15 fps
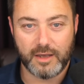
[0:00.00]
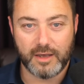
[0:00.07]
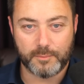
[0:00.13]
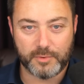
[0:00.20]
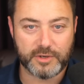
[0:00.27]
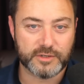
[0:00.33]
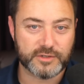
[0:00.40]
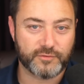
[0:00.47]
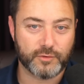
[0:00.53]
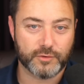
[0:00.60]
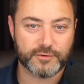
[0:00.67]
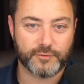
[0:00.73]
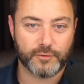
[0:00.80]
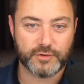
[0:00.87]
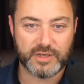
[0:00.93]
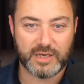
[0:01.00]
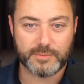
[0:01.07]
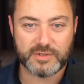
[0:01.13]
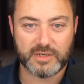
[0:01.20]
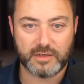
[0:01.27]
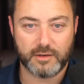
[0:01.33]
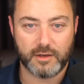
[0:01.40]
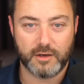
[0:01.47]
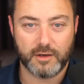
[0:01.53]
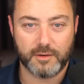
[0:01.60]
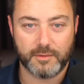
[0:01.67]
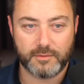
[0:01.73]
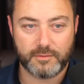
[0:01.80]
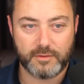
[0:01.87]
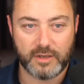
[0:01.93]
Because, of course, 48% are
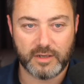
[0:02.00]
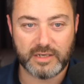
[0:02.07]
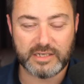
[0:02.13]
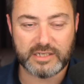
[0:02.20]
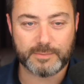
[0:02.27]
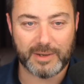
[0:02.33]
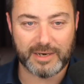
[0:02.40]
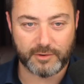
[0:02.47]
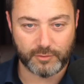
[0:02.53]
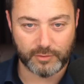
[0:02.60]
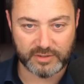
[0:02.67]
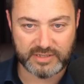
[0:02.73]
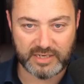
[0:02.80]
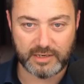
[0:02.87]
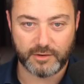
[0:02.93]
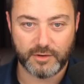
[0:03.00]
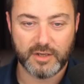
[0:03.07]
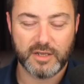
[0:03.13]
Hispanic or Latino.